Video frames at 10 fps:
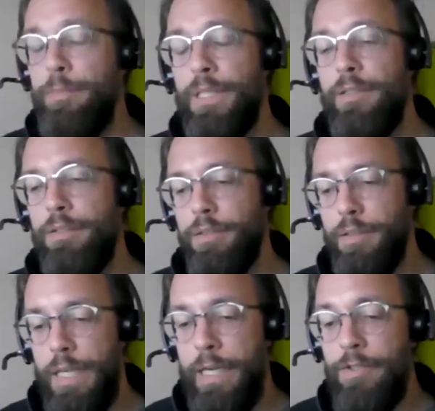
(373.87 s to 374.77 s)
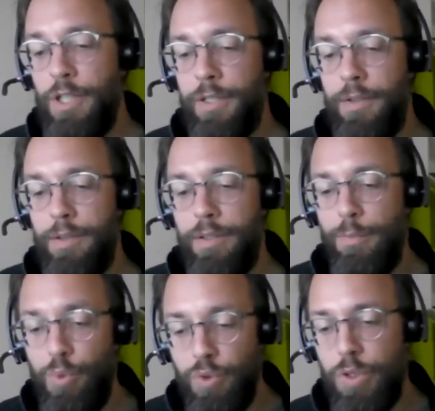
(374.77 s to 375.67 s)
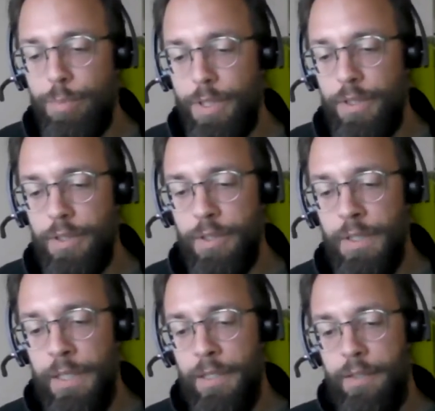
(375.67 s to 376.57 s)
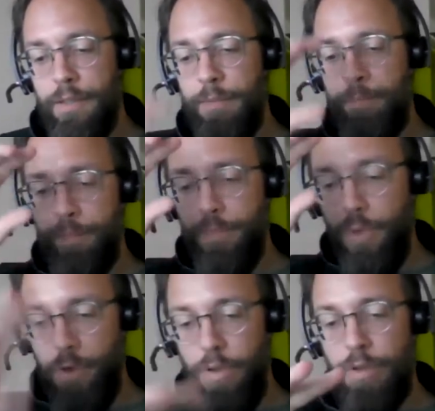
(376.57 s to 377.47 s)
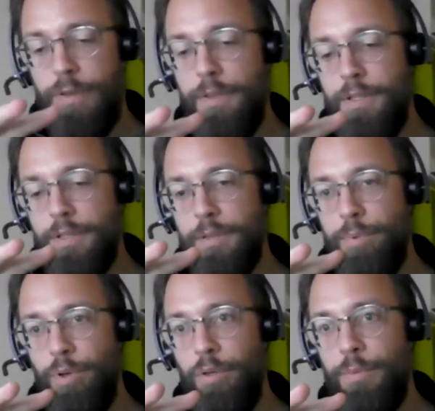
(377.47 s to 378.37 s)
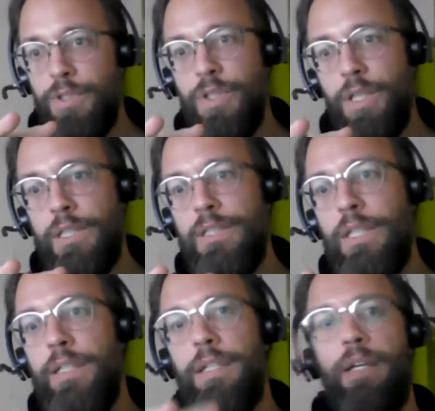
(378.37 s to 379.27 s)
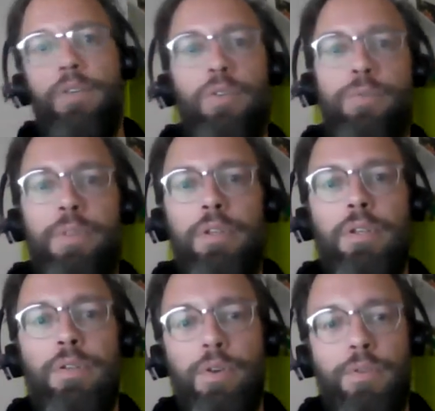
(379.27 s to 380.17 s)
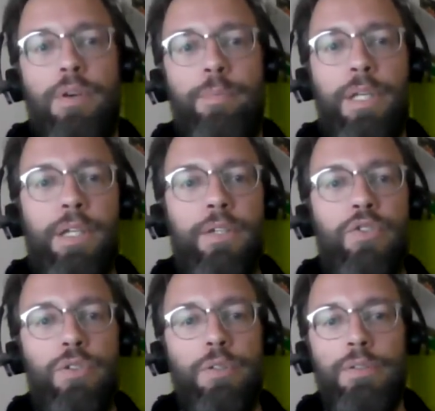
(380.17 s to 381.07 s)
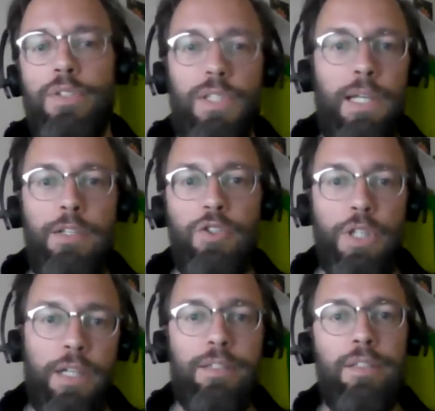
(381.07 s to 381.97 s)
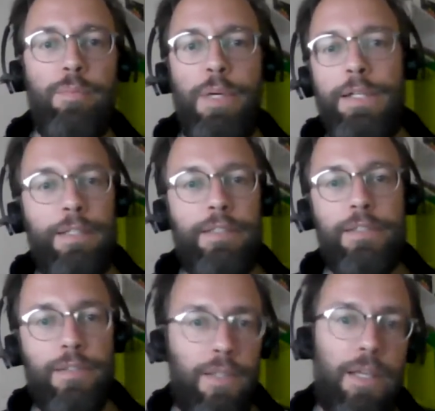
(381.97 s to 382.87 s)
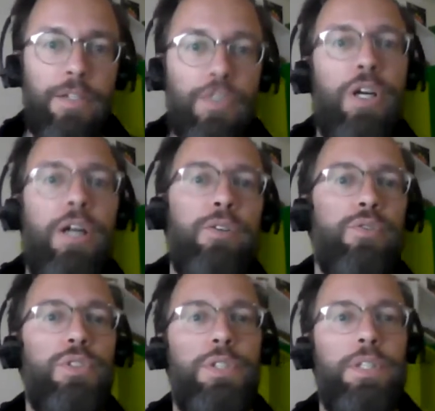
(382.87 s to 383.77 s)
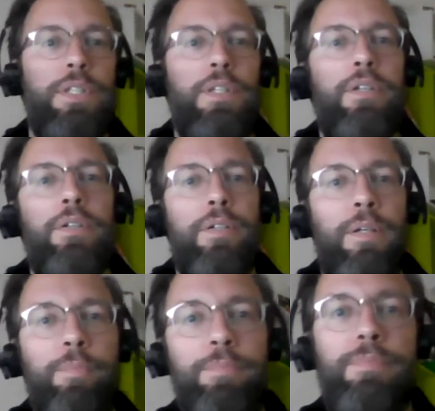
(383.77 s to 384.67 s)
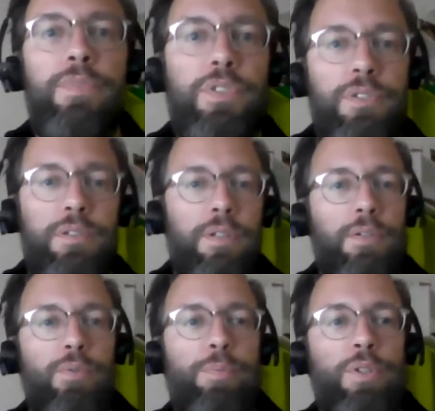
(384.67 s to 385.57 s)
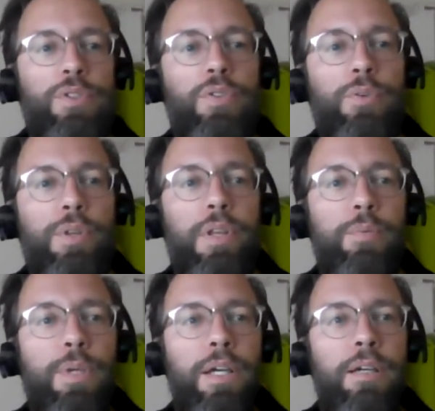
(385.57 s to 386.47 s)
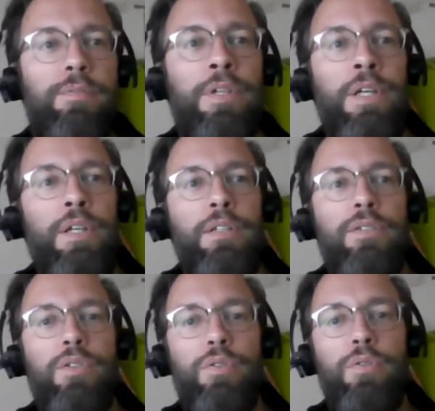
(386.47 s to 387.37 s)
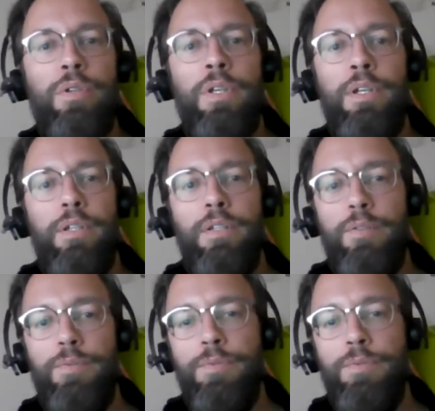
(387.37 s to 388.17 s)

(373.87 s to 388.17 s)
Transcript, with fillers: bit uh, hijacking the Amun topic here. Um, all these deployments are done out of the Thoth application slash kustomize slash Argo C D um, uh, repository that we have. So it